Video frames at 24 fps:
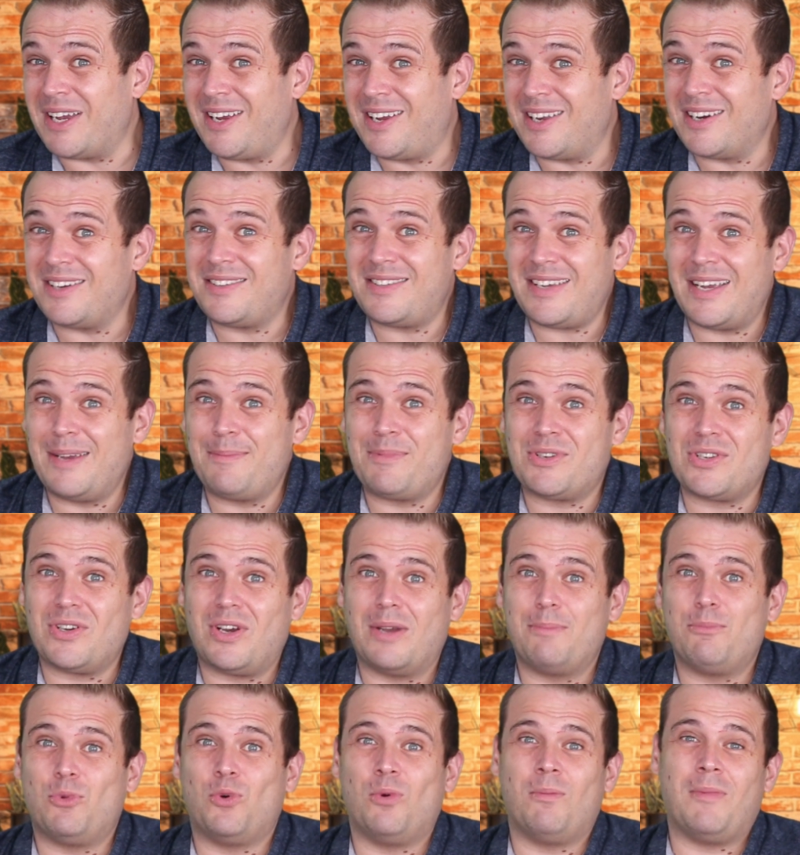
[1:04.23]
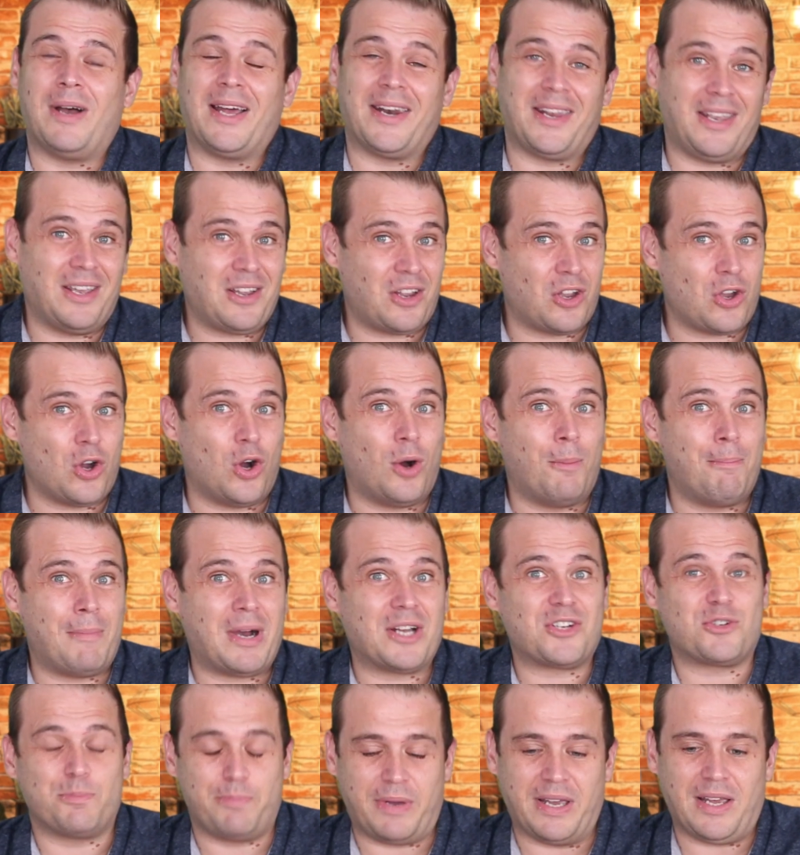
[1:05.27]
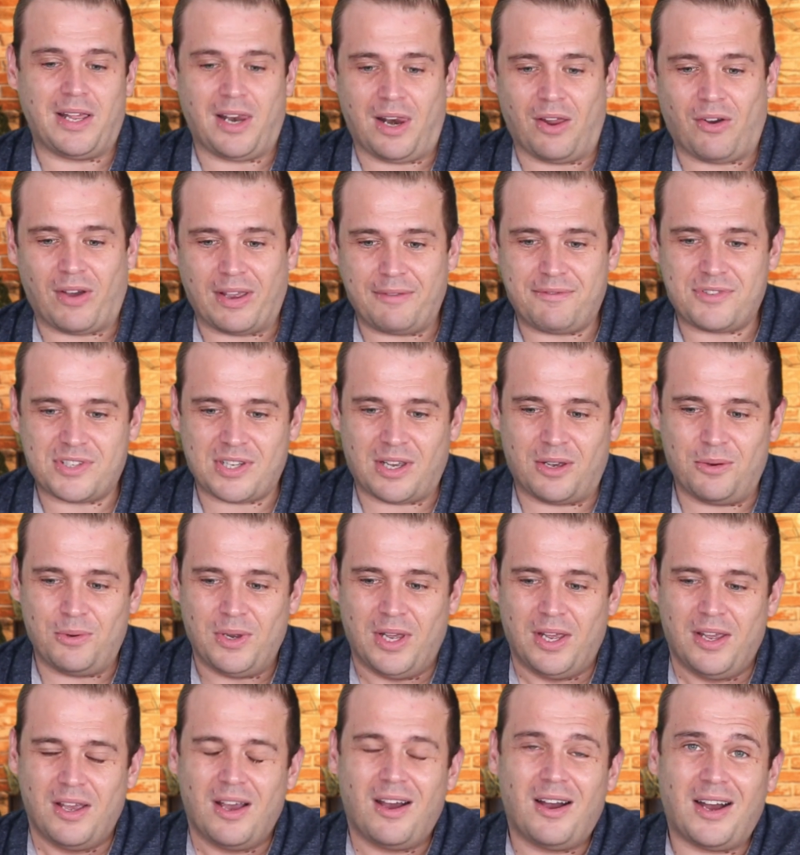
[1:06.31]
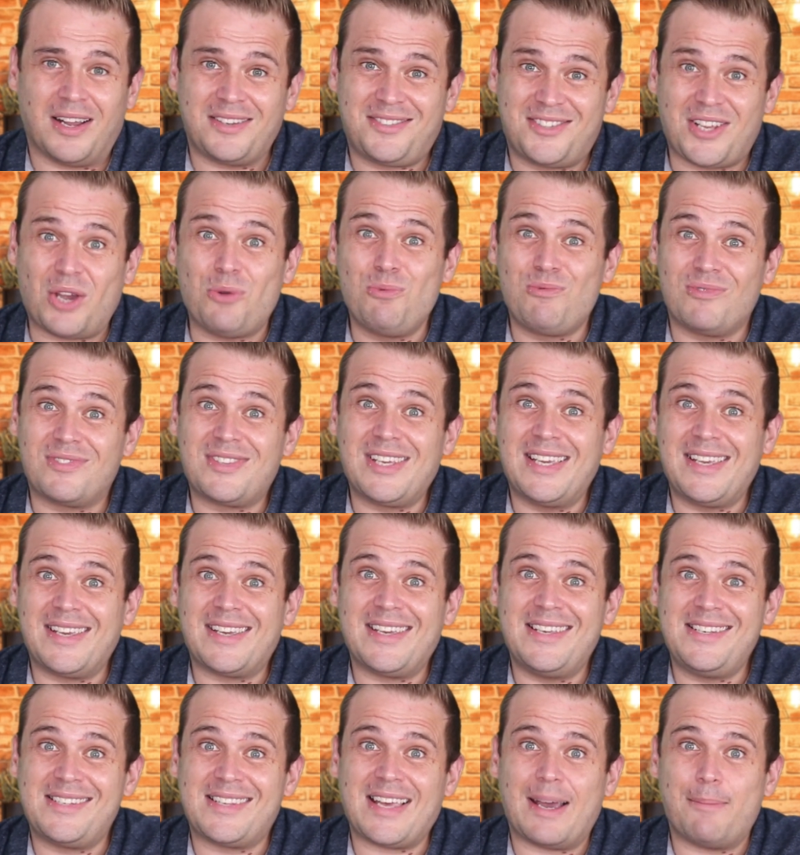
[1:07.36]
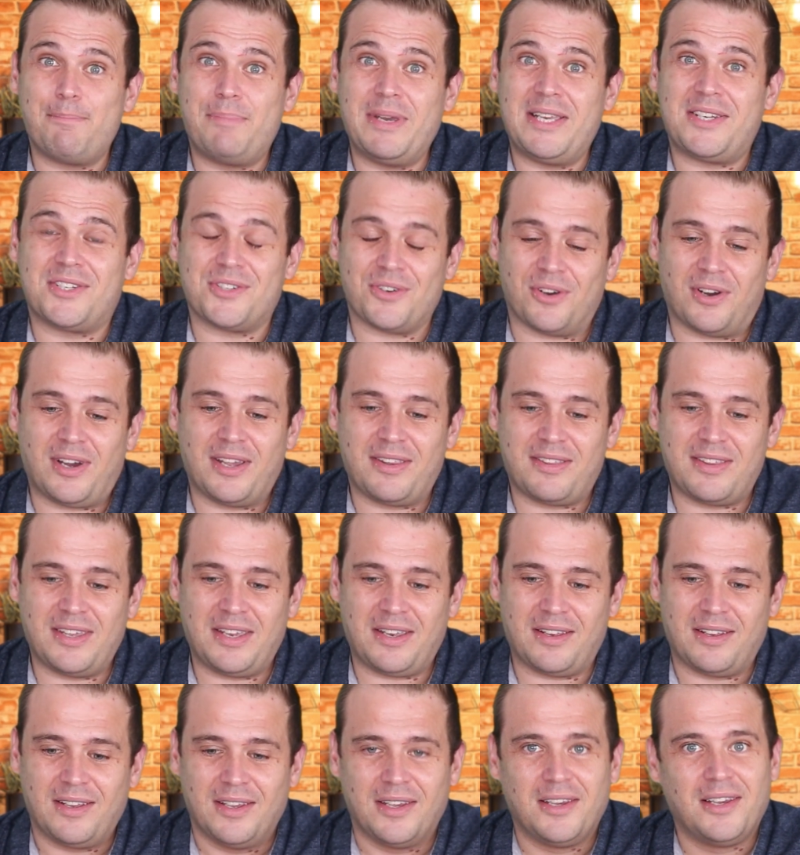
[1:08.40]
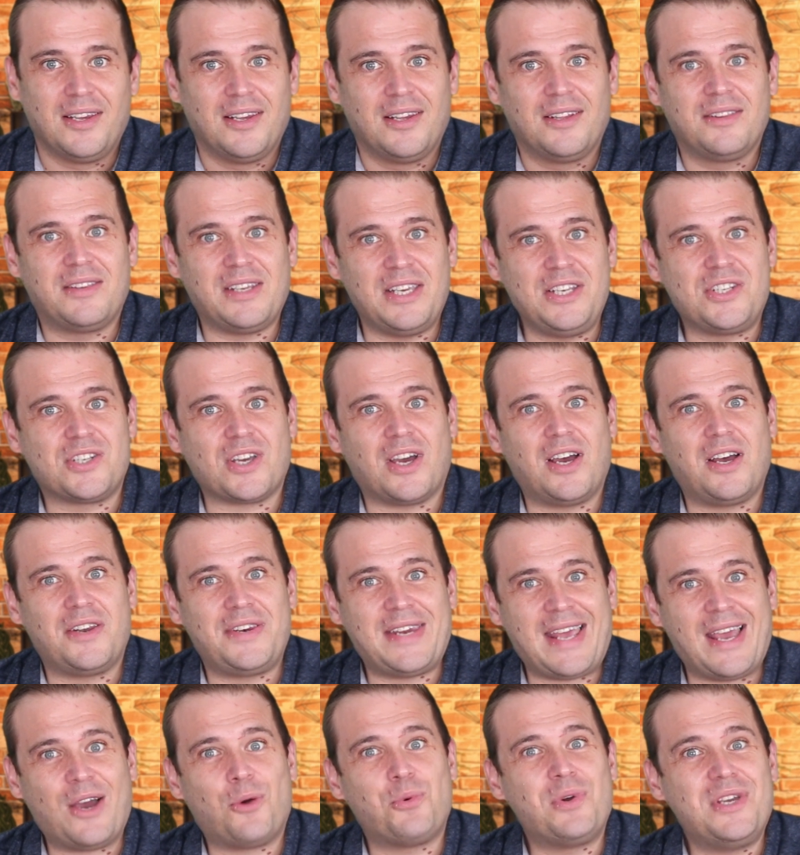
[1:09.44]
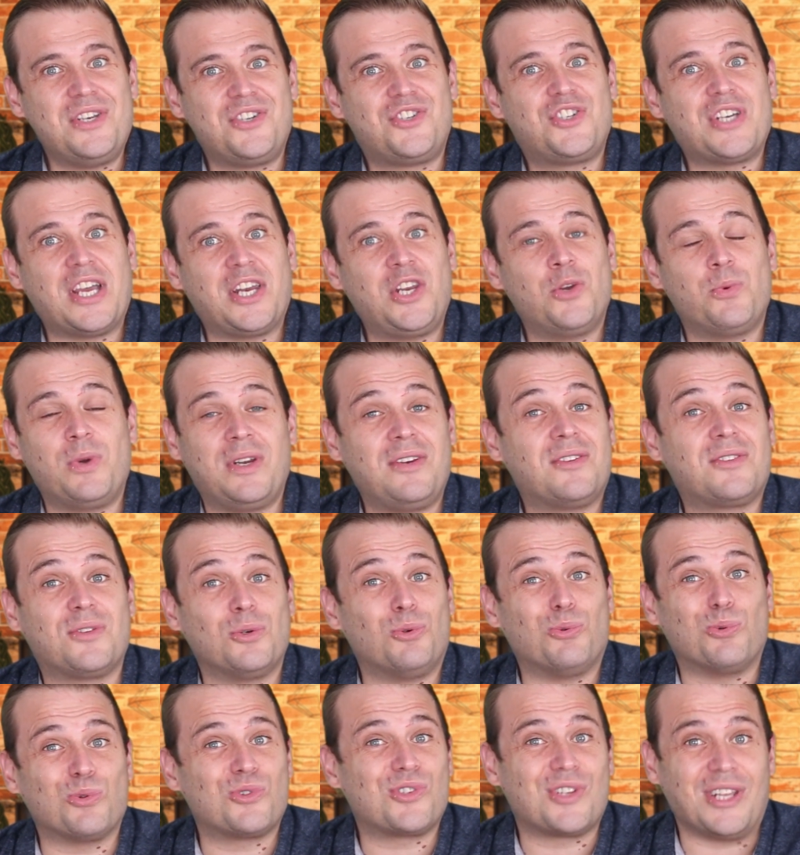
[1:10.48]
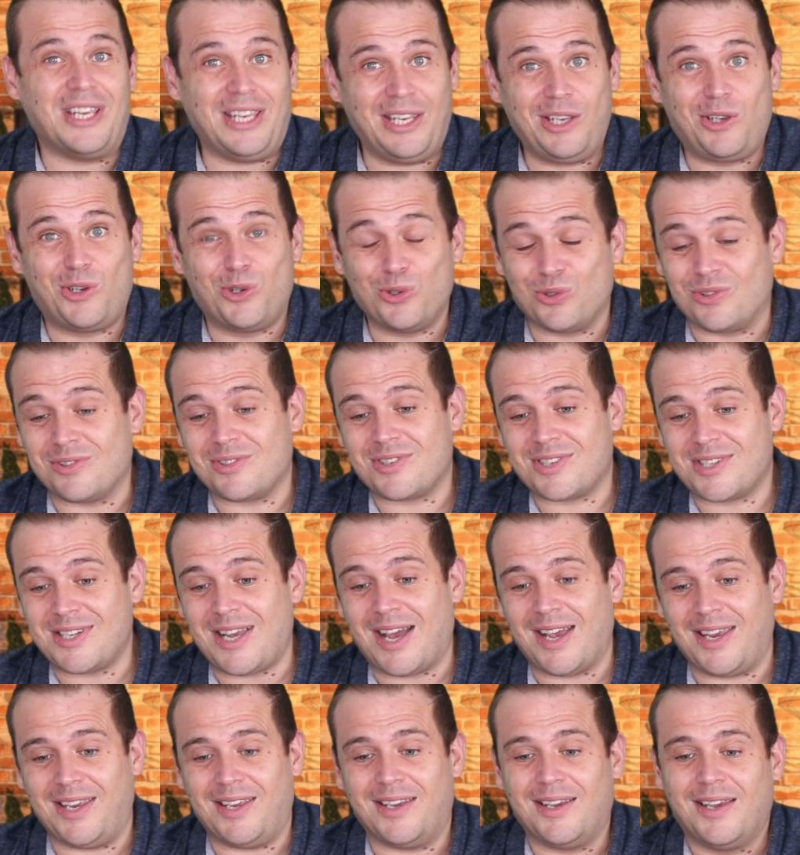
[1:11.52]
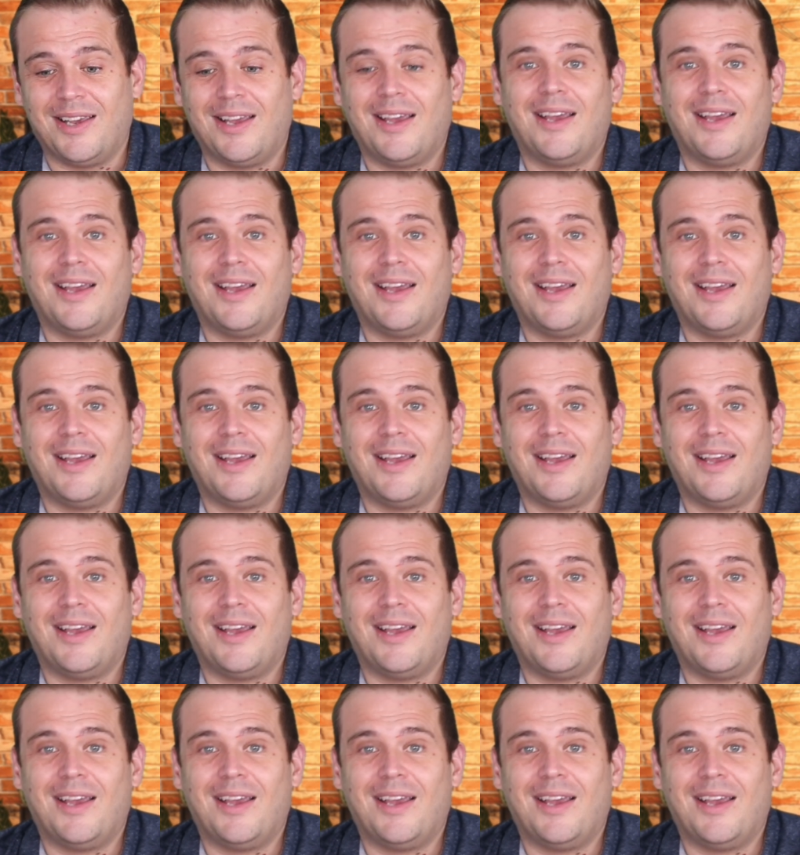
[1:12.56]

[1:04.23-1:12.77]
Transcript: making a damn sight more money and got a much better life. So I don't think he's that bitter. I think these are now his genuine thoughts that he couldn't say